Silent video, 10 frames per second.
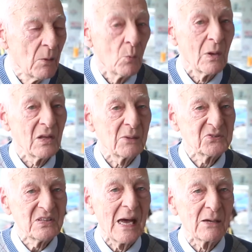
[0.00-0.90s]
Well,
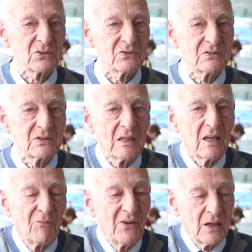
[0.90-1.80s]
Hibs and Hearts didn't
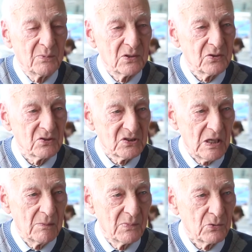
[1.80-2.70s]
affect me to the
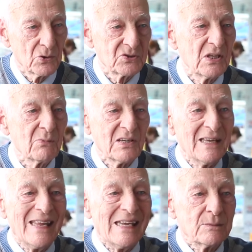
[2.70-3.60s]
same because they were
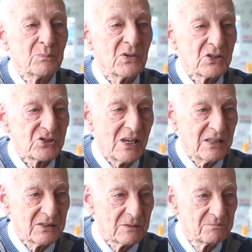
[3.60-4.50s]
an Edinburgh
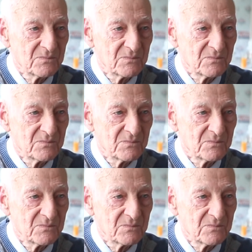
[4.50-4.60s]
sides,